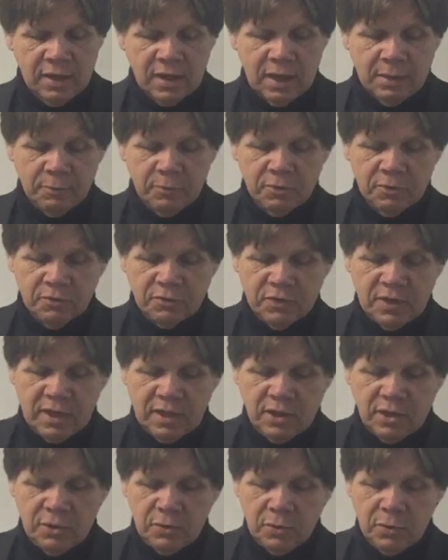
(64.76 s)
I'm going to
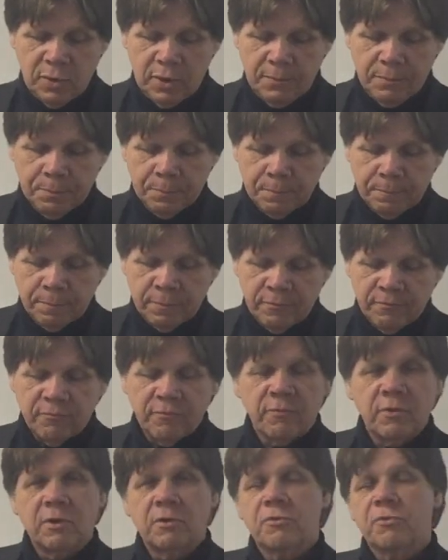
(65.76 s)
send you, uh,
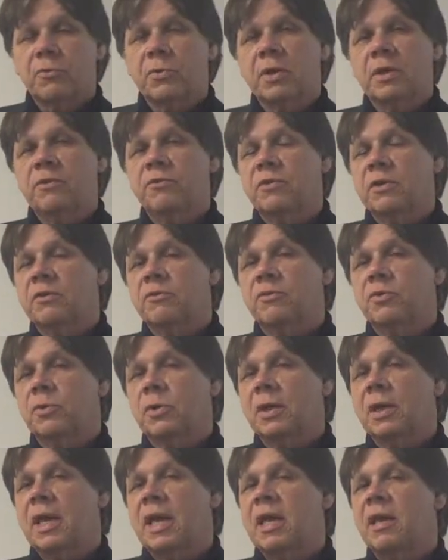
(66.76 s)
verse 3 says,
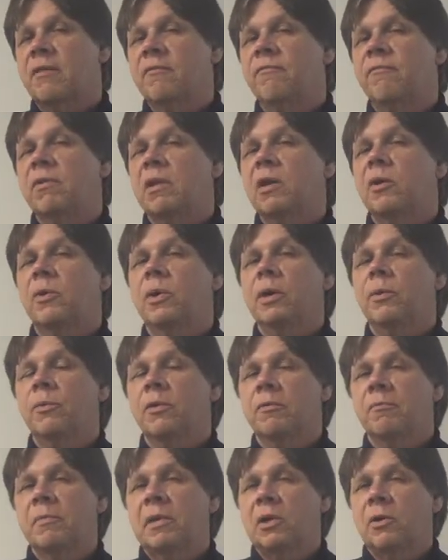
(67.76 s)
to a land flowing
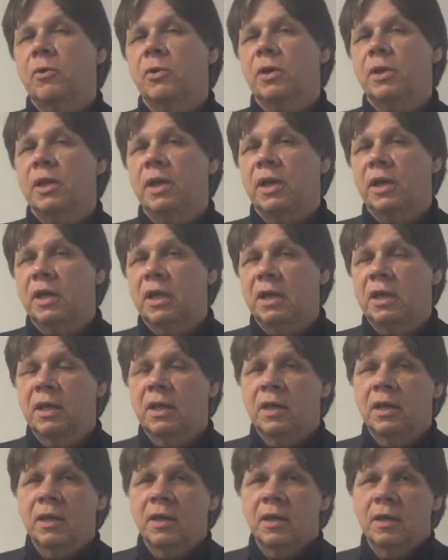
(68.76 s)
with milk and honey.
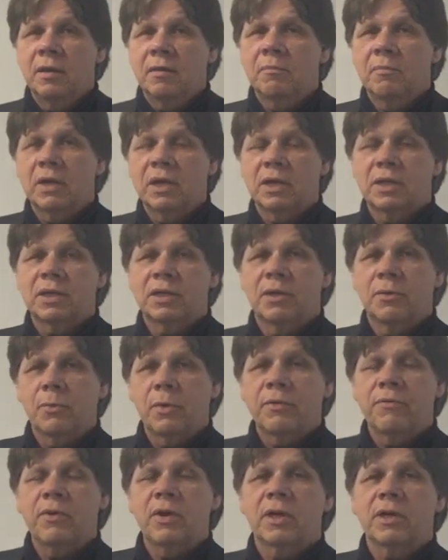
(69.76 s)
But uh,
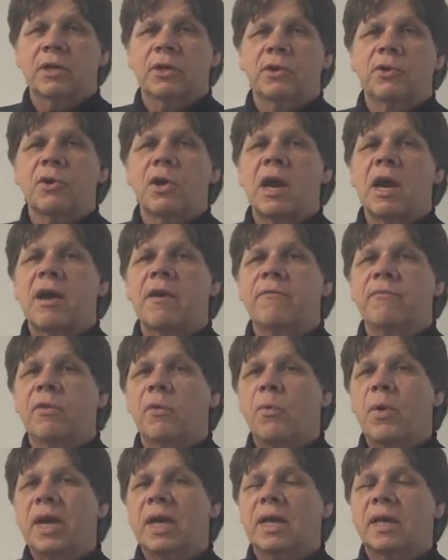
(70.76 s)
we've got to drive
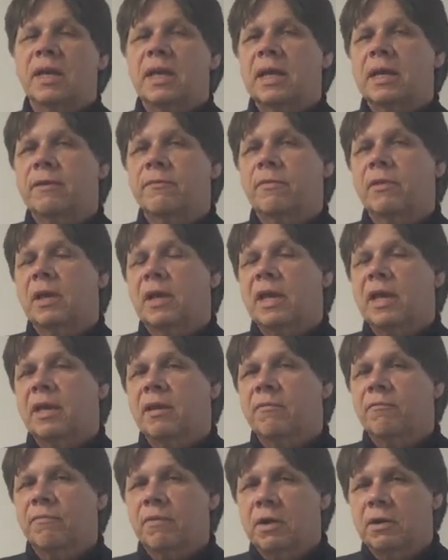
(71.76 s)
the wicked out of the
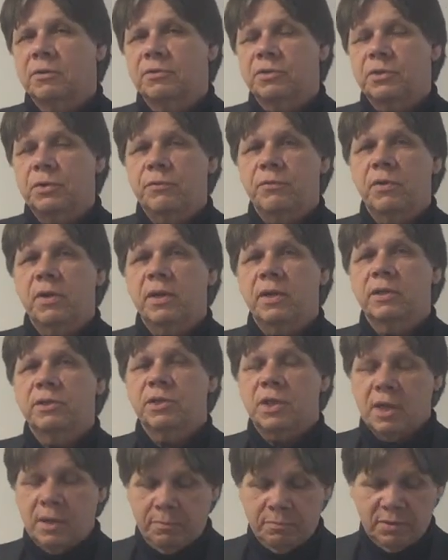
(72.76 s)
land first. You've got a
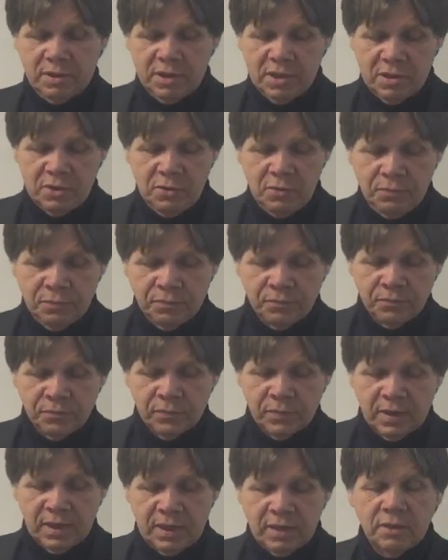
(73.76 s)
job to do,
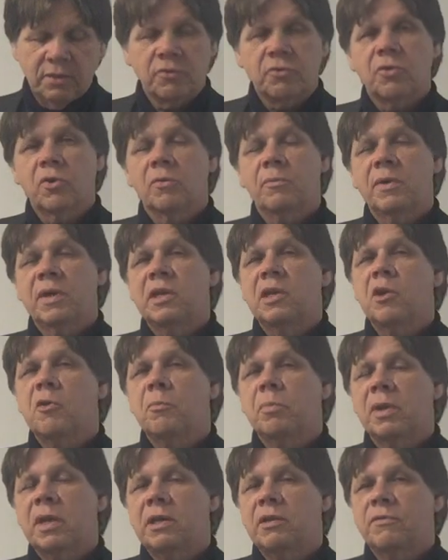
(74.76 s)
and there's going to be no
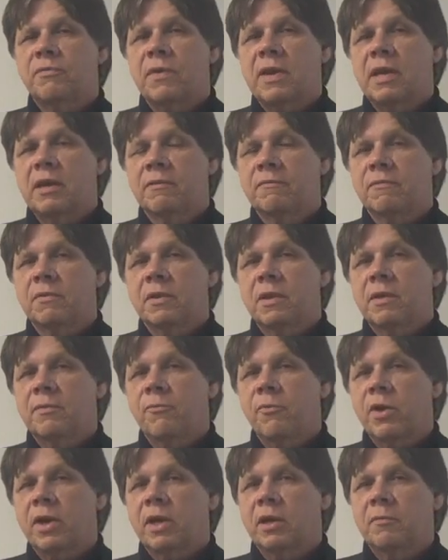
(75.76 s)
place found for
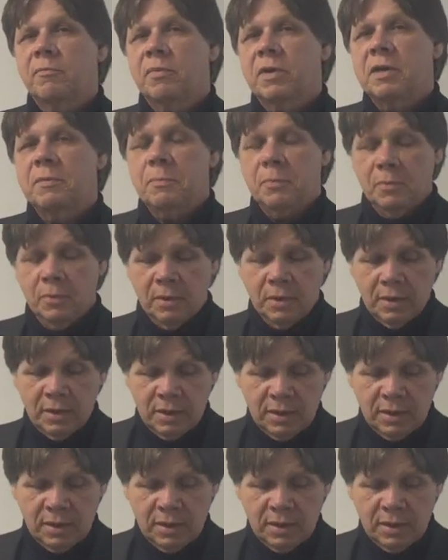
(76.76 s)
them wicked people.